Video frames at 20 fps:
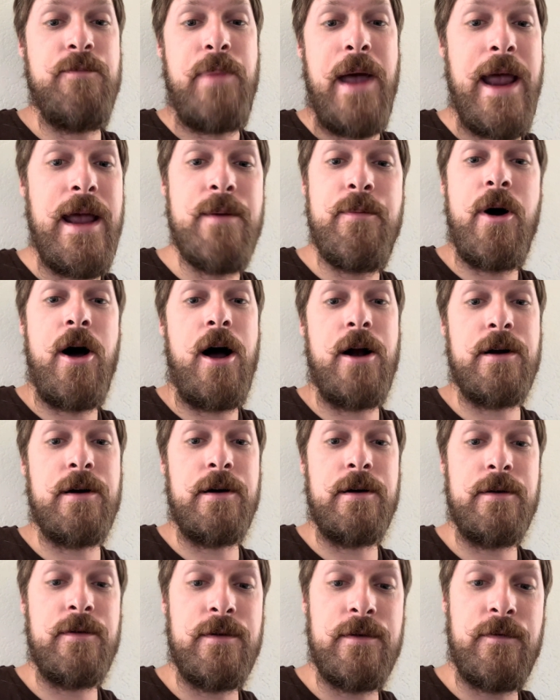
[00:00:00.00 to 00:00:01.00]
a
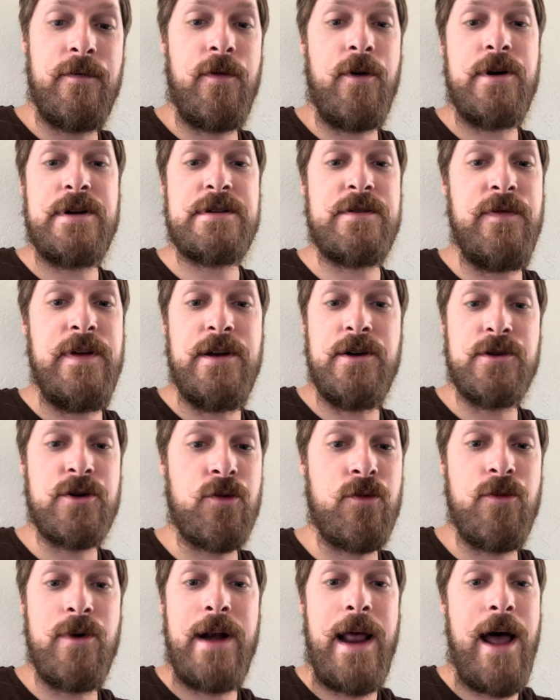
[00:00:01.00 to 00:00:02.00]
potter for his field
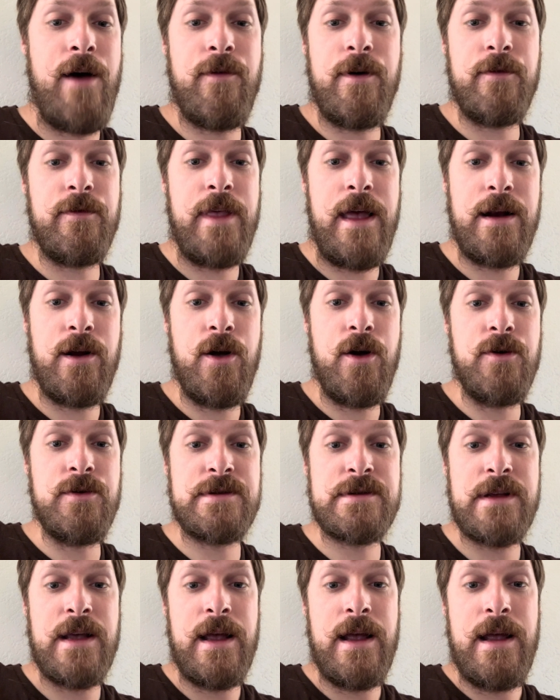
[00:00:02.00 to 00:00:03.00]
or however that
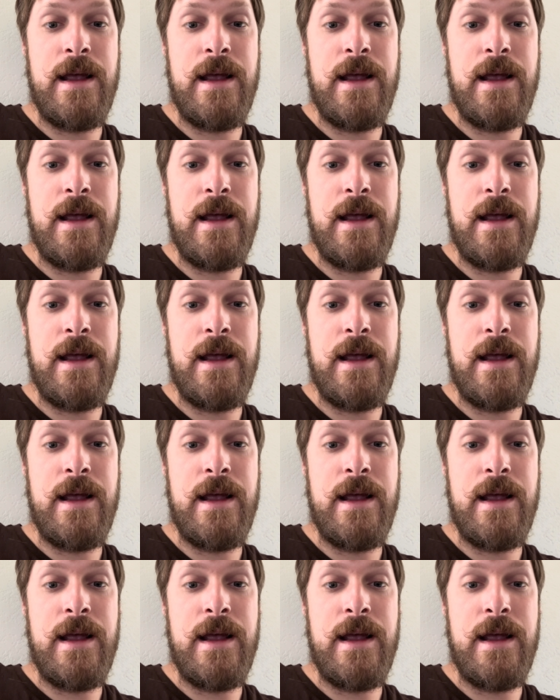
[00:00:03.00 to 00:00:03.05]
goes.